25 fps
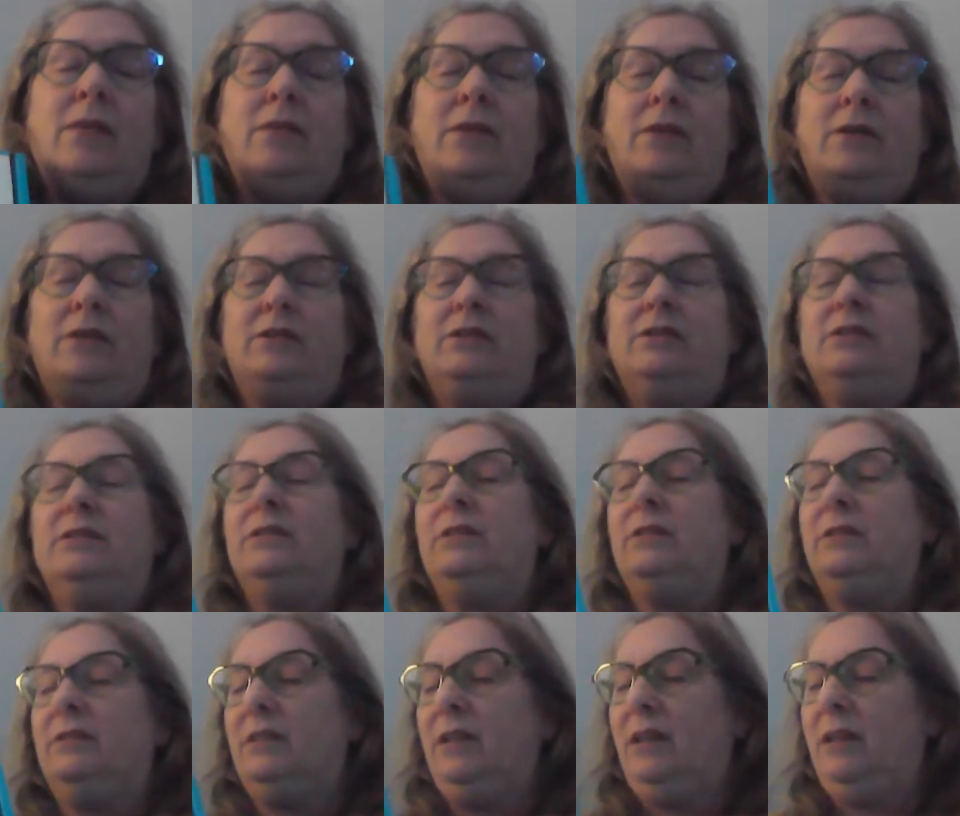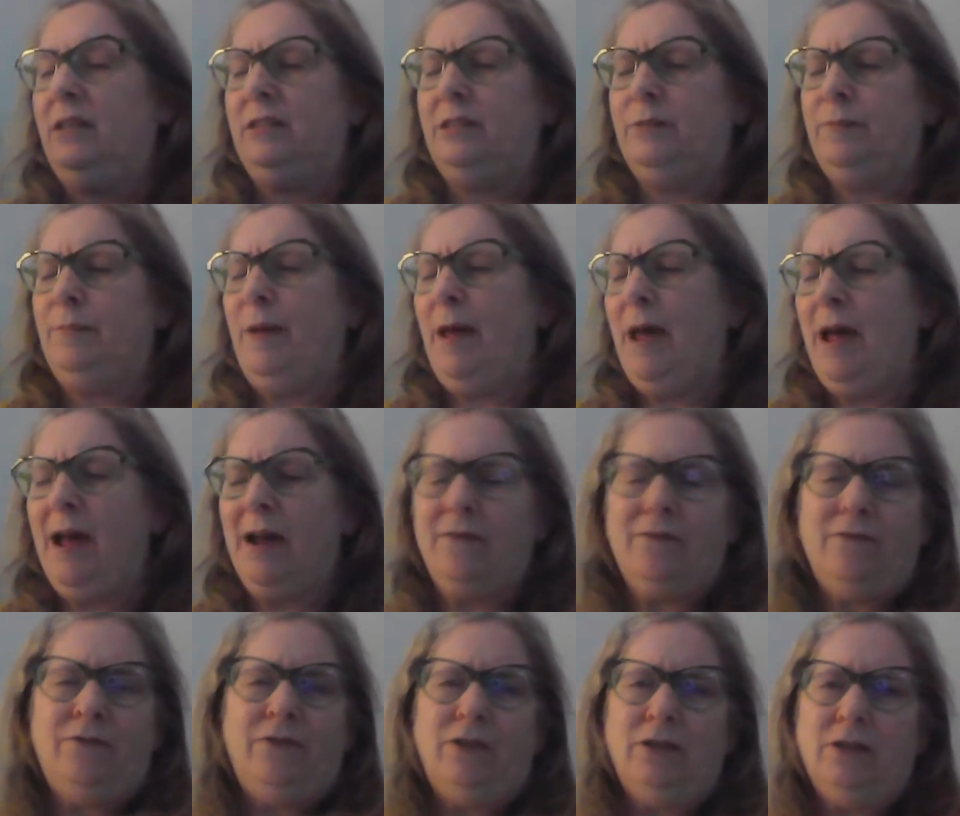There's it's
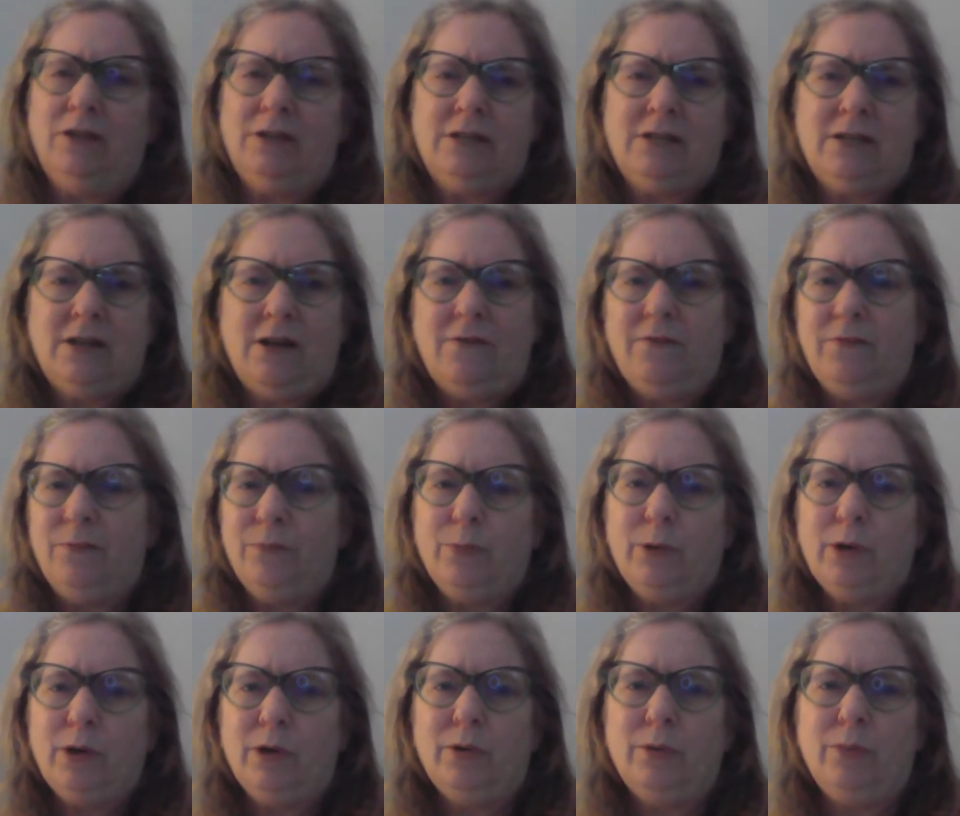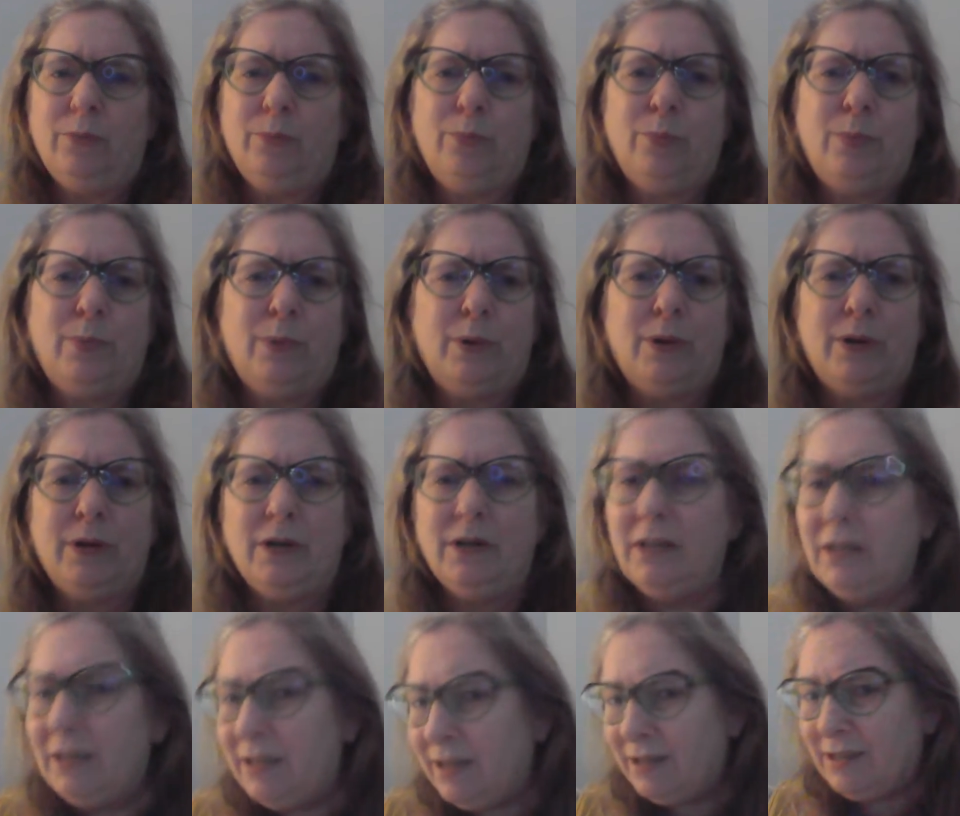packed full of stuff, and we're we're
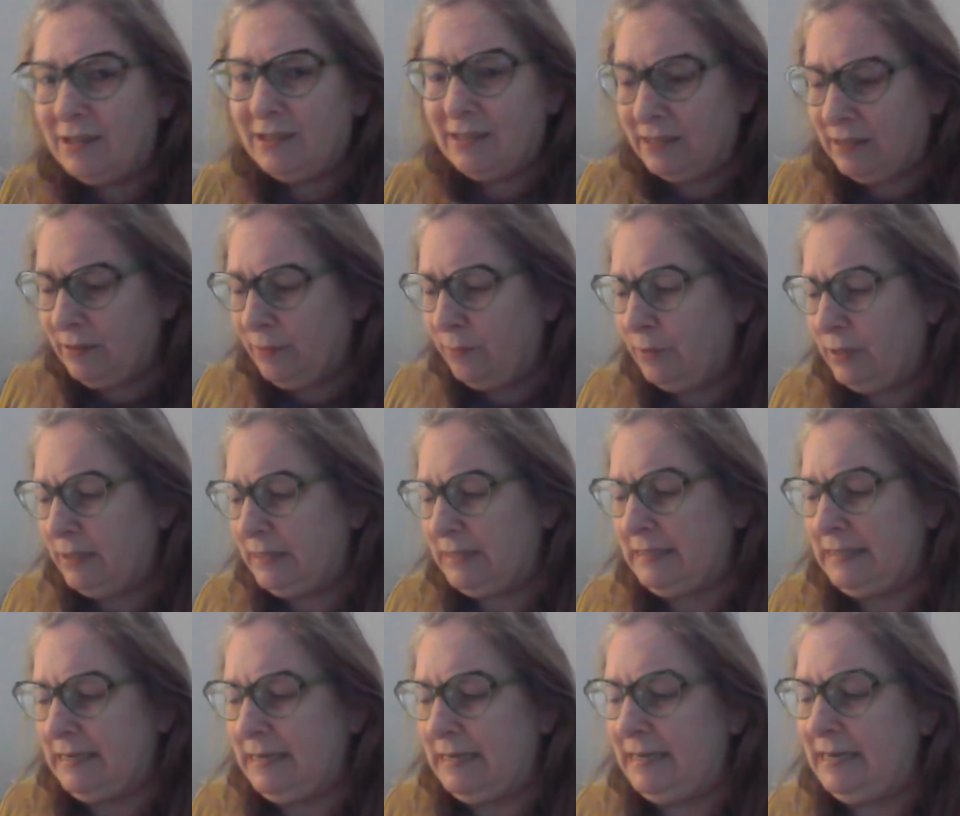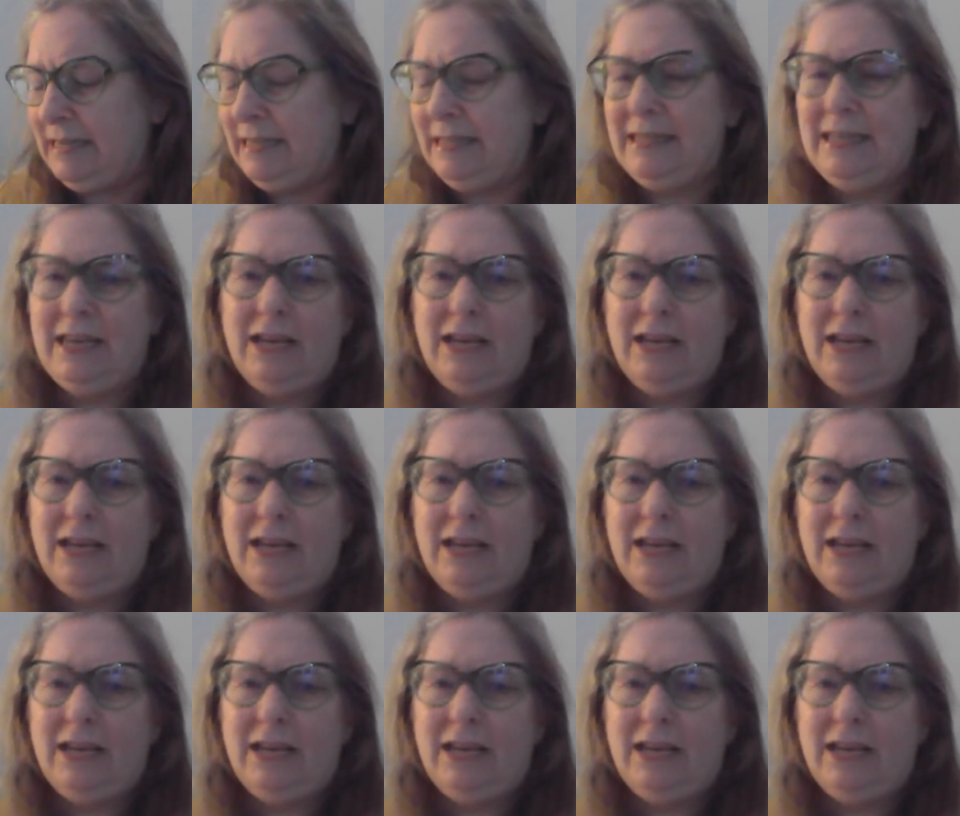gonna uh, see what's in it.